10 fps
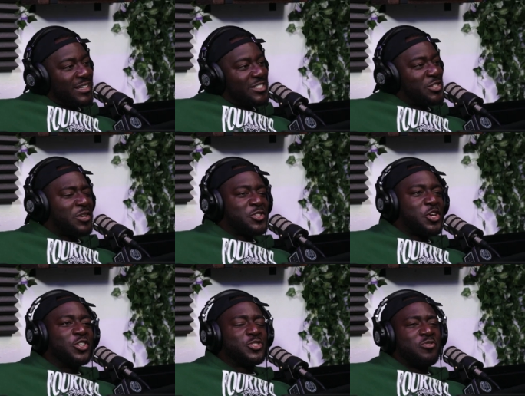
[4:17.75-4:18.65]
So, so you
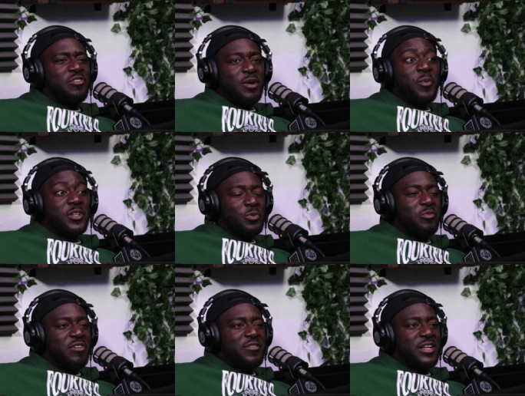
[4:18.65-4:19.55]
go to a, we went to
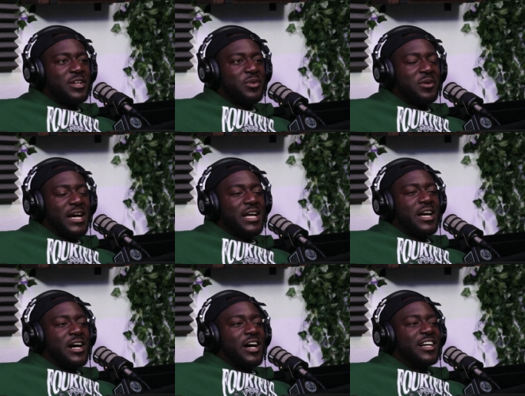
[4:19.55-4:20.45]
one rave and they were like,
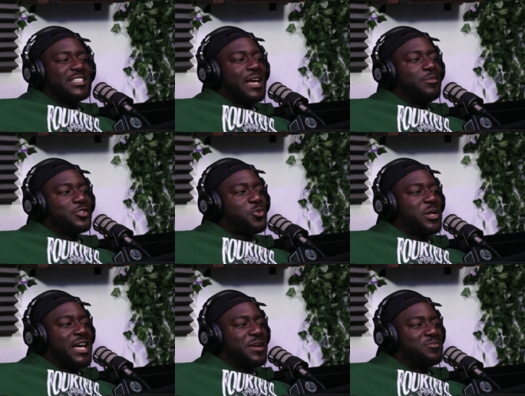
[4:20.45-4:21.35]
"Oh, the table's
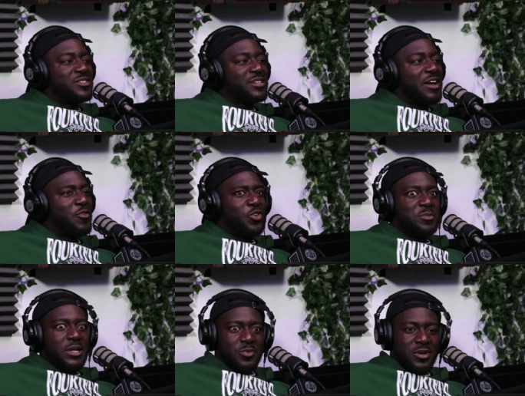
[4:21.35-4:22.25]
twenty m's." Everyone looked at
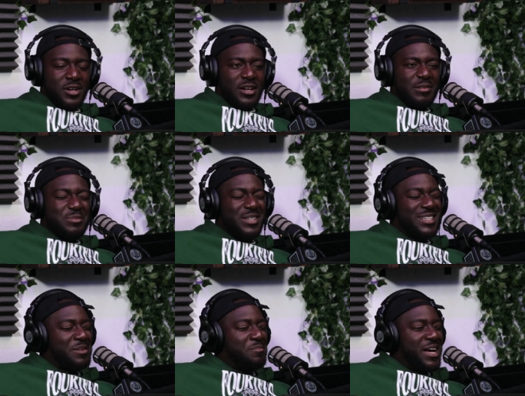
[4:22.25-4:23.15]
me like, "What?" I'm like, "But
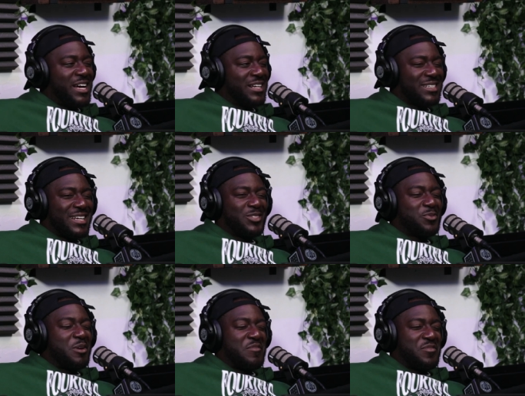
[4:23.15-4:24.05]
that's a bag. There's like
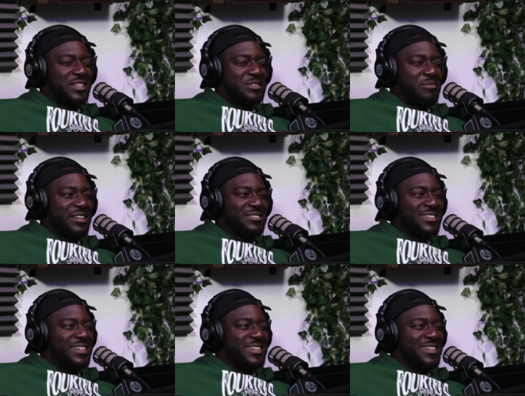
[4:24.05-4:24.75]
twelve of us, man.